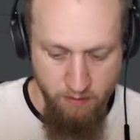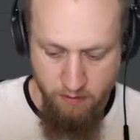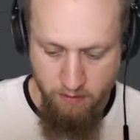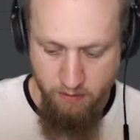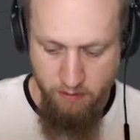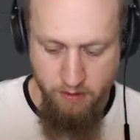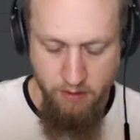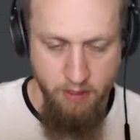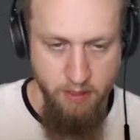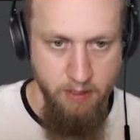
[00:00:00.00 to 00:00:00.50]

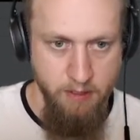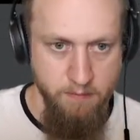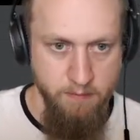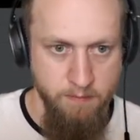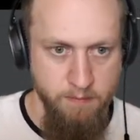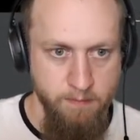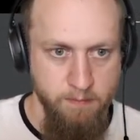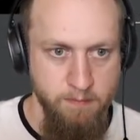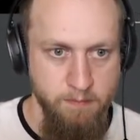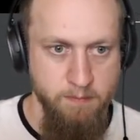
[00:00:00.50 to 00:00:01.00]

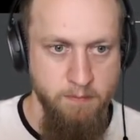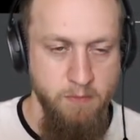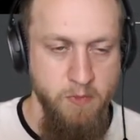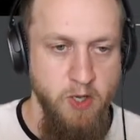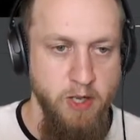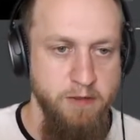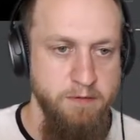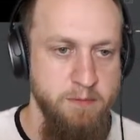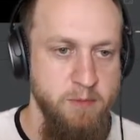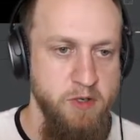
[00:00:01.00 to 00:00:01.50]

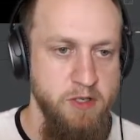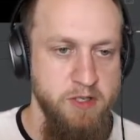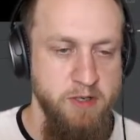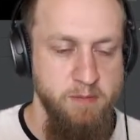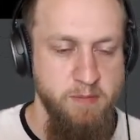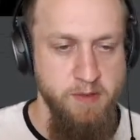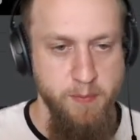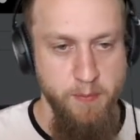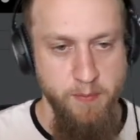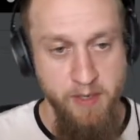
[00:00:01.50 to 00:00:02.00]
have multiple
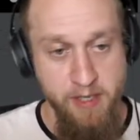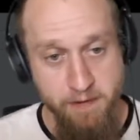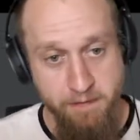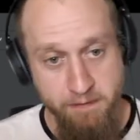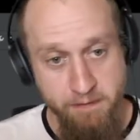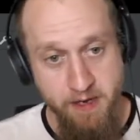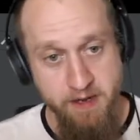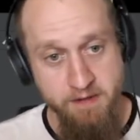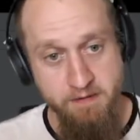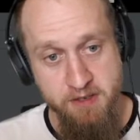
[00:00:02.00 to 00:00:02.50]
build
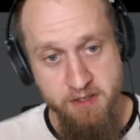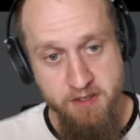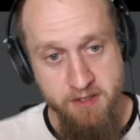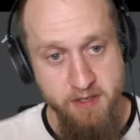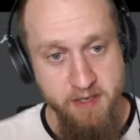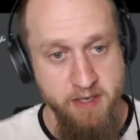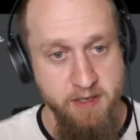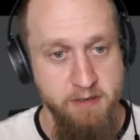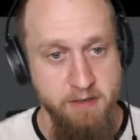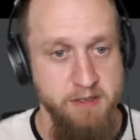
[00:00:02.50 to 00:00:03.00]
flavors in
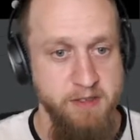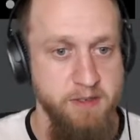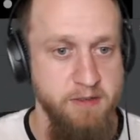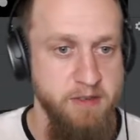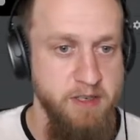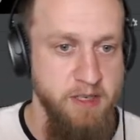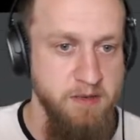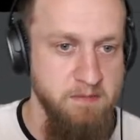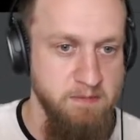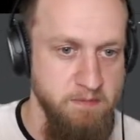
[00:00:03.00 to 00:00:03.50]
Android, you
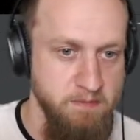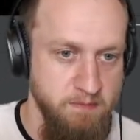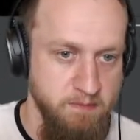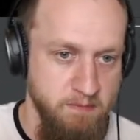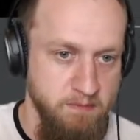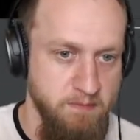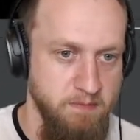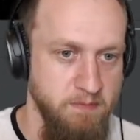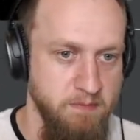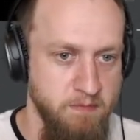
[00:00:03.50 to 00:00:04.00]
can
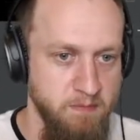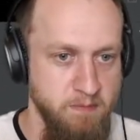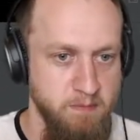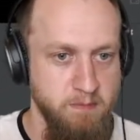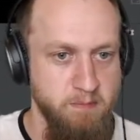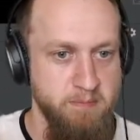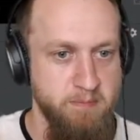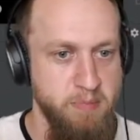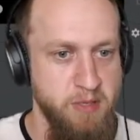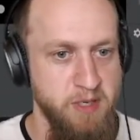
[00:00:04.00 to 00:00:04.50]

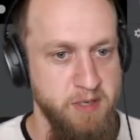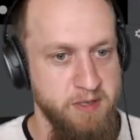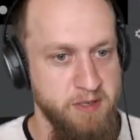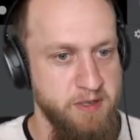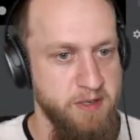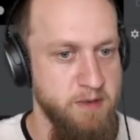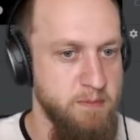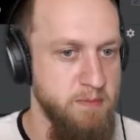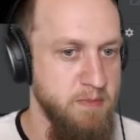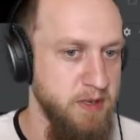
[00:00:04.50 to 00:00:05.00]
build
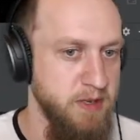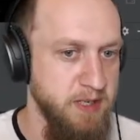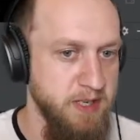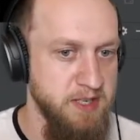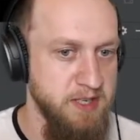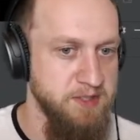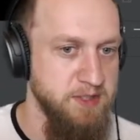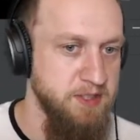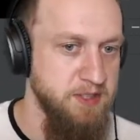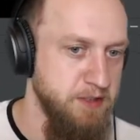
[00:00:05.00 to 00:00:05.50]
them
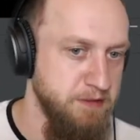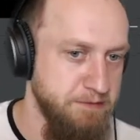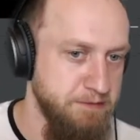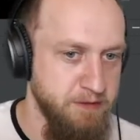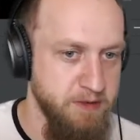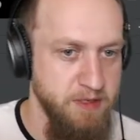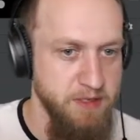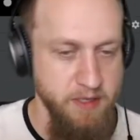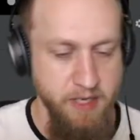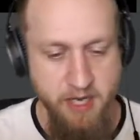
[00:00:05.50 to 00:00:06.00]
against
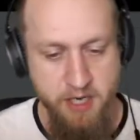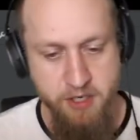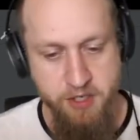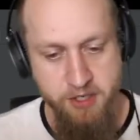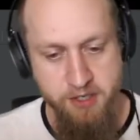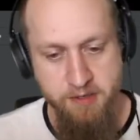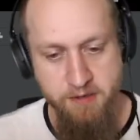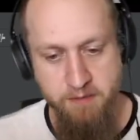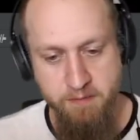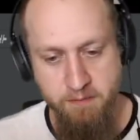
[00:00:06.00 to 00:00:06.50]
different
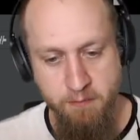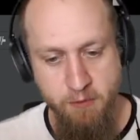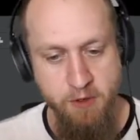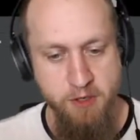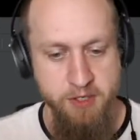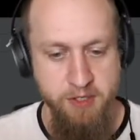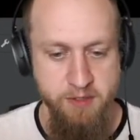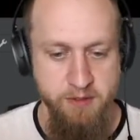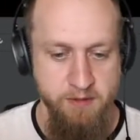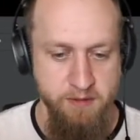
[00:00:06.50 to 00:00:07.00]
engine
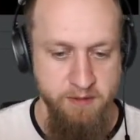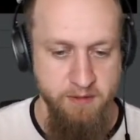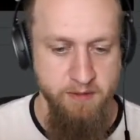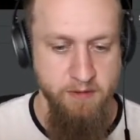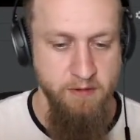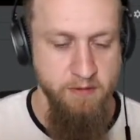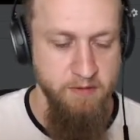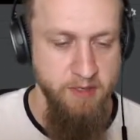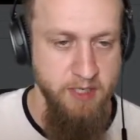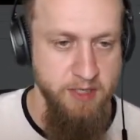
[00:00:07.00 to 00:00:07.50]
versions or
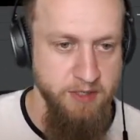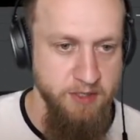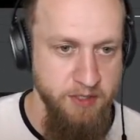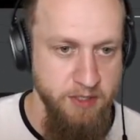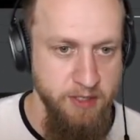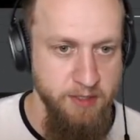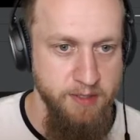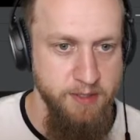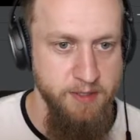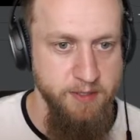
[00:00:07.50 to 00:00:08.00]
release
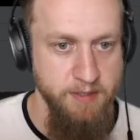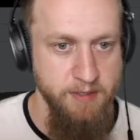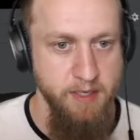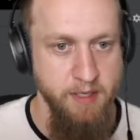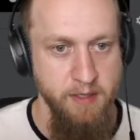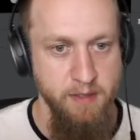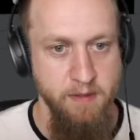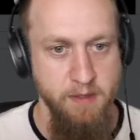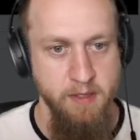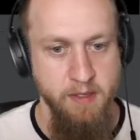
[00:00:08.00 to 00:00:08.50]
channels, and
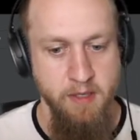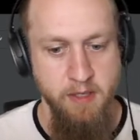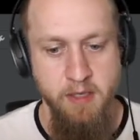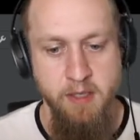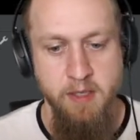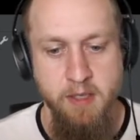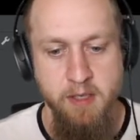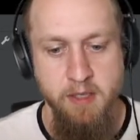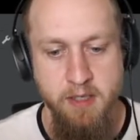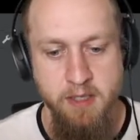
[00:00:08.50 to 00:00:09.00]

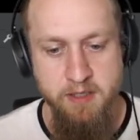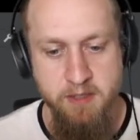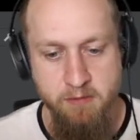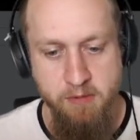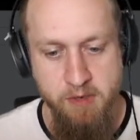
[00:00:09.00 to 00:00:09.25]
that's quite